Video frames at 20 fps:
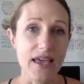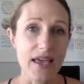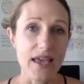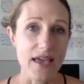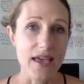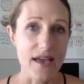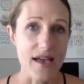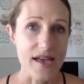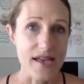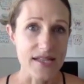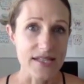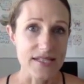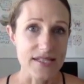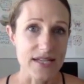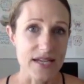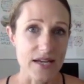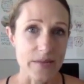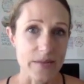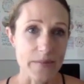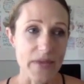And
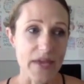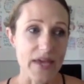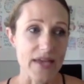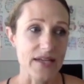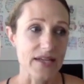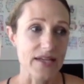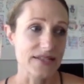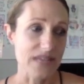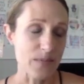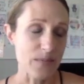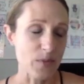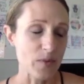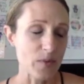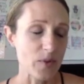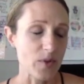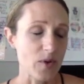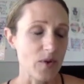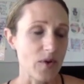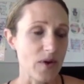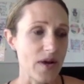a separate
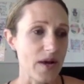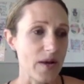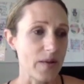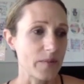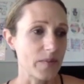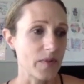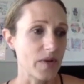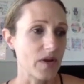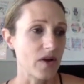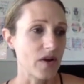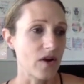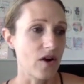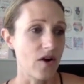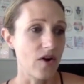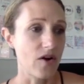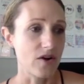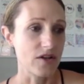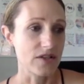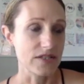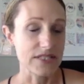program
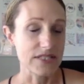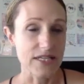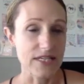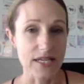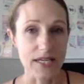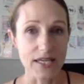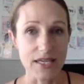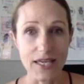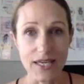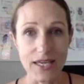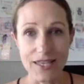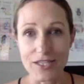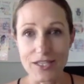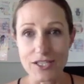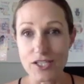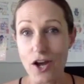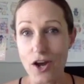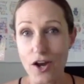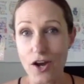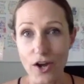called Kickin' the
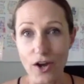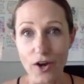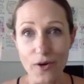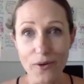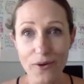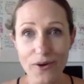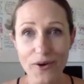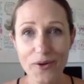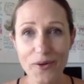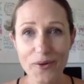Taco,